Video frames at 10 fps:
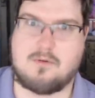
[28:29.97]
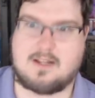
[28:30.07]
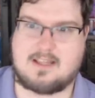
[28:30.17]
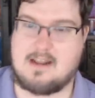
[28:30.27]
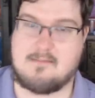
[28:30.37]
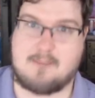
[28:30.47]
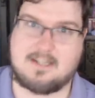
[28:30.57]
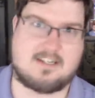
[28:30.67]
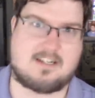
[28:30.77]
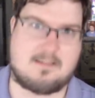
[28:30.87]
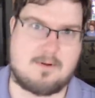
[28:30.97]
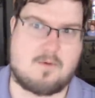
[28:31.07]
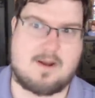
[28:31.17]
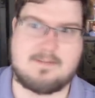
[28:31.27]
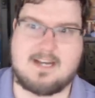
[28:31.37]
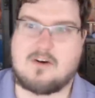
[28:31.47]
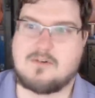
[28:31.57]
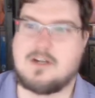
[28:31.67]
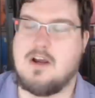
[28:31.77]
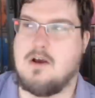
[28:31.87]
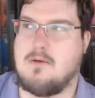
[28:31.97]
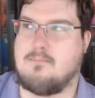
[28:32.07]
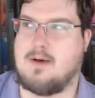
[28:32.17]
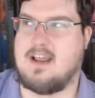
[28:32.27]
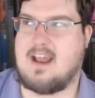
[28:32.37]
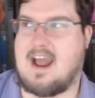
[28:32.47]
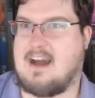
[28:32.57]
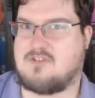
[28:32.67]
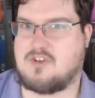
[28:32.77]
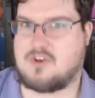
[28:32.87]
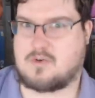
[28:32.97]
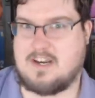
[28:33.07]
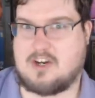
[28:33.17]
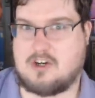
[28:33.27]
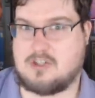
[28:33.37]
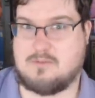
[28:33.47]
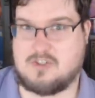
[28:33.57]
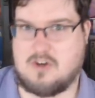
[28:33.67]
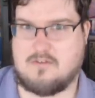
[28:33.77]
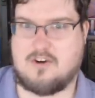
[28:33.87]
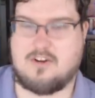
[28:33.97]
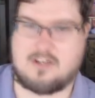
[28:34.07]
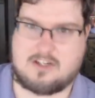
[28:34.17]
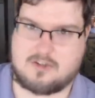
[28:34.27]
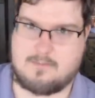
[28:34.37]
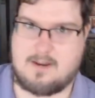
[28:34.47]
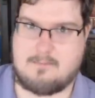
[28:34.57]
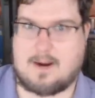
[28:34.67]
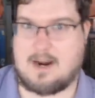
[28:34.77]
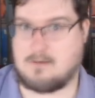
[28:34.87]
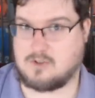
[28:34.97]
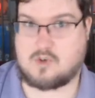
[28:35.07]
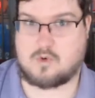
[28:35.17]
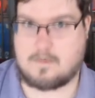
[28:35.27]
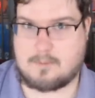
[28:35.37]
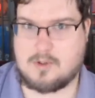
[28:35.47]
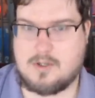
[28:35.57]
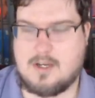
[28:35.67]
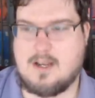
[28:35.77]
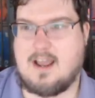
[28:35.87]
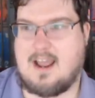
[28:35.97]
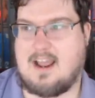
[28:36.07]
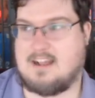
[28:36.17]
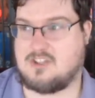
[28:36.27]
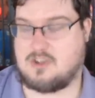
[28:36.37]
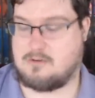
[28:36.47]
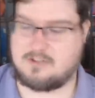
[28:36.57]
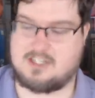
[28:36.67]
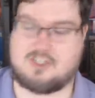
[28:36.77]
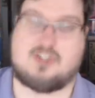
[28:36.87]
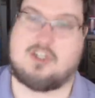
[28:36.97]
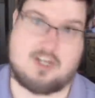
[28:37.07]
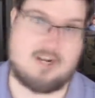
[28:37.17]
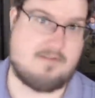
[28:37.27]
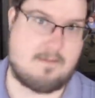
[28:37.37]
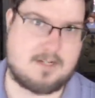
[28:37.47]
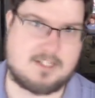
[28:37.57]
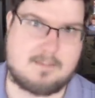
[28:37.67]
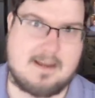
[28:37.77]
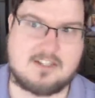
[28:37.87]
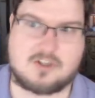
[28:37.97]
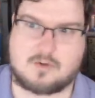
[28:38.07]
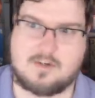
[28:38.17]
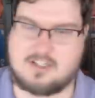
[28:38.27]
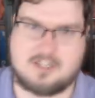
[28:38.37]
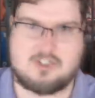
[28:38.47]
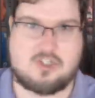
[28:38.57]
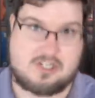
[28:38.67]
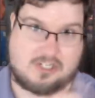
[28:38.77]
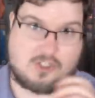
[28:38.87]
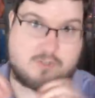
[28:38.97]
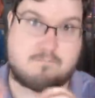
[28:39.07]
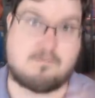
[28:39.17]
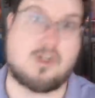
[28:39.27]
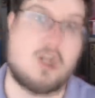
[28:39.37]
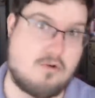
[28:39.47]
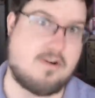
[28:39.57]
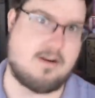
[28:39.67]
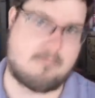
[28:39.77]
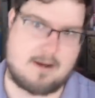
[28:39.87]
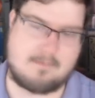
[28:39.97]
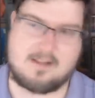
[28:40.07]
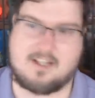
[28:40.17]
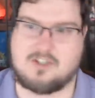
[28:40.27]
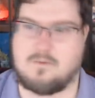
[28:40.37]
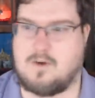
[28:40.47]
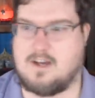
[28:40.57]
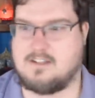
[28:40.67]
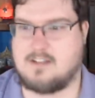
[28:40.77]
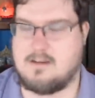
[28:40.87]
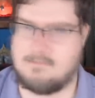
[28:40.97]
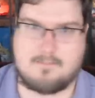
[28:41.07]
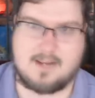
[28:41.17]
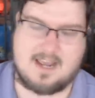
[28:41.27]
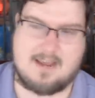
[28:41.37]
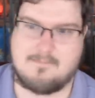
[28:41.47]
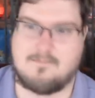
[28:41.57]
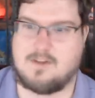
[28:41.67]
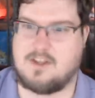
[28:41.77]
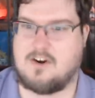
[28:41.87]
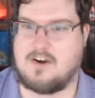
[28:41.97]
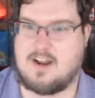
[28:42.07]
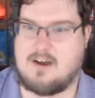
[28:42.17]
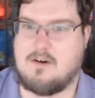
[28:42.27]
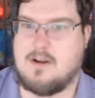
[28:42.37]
Like, they had basically been wiped out. But after the Great Incursion was over and the Lizardman Empire was crippled, and so there was like just a ton of empty space, the Greenskins just exploded population-wise and became what they are now.